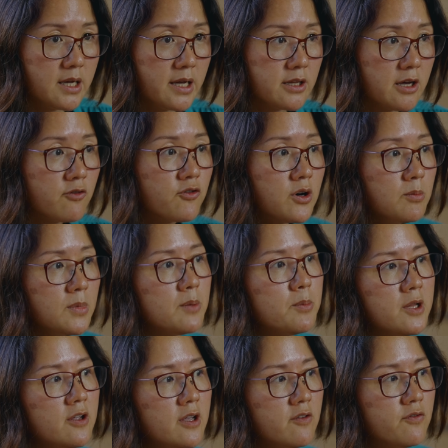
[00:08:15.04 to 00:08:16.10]
And I firmly
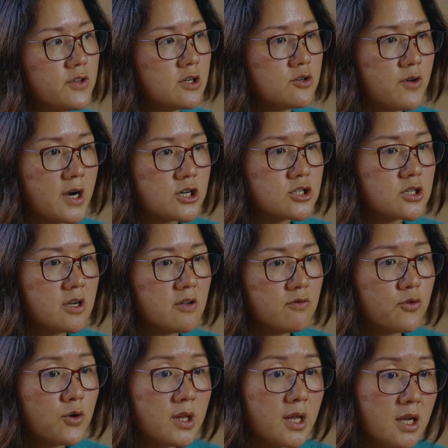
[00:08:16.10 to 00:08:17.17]
believe the direction
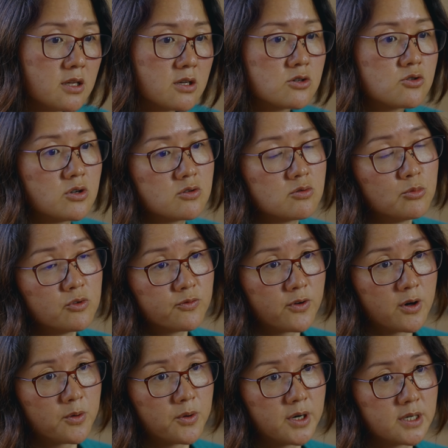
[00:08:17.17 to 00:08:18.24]
for the industry to move
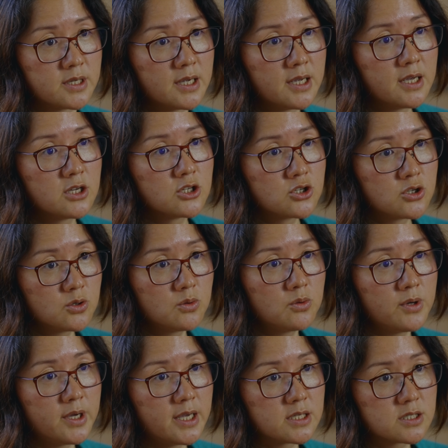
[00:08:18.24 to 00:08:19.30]
forward
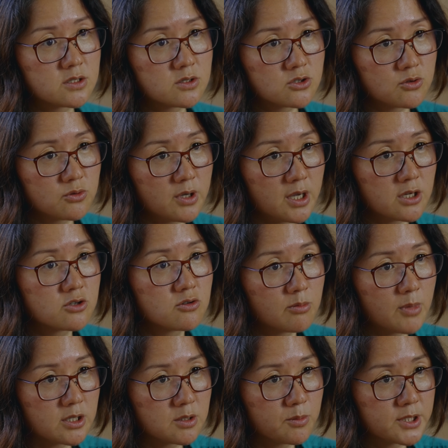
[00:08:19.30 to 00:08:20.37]
to is to into
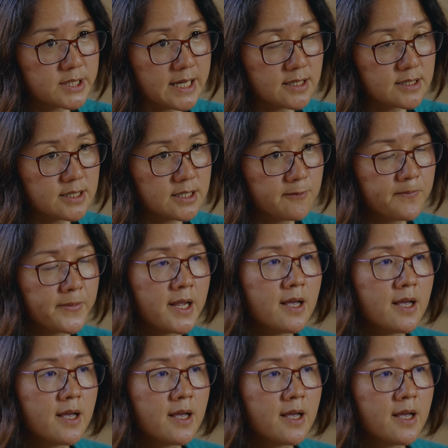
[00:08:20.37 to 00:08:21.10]
multimodality.